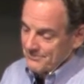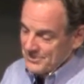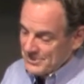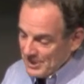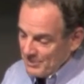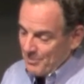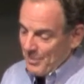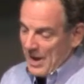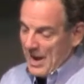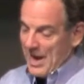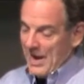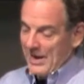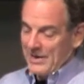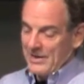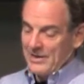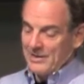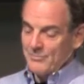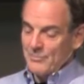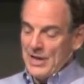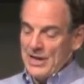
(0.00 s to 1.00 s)
sit
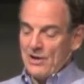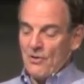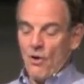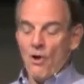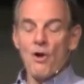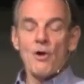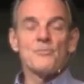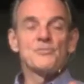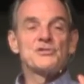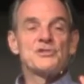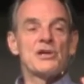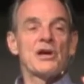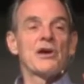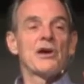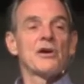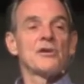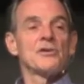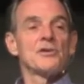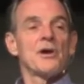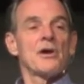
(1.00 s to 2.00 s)
back and make
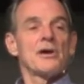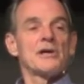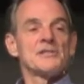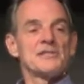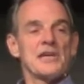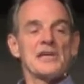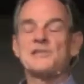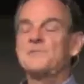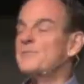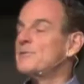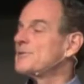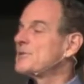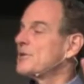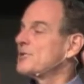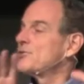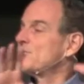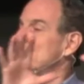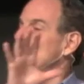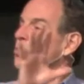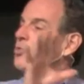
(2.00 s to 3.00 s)
armchair assessments
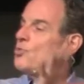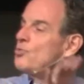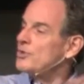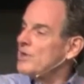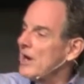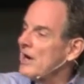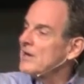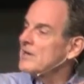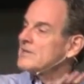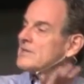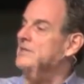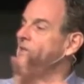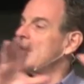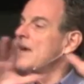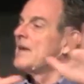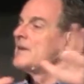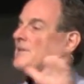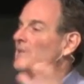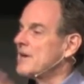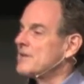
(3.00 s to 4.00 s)
as to who does
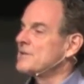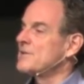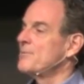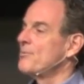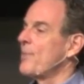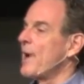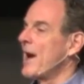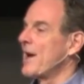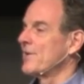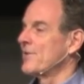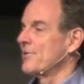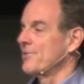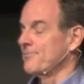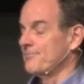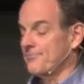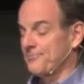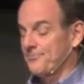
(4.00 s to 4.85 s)
and doesn't matter.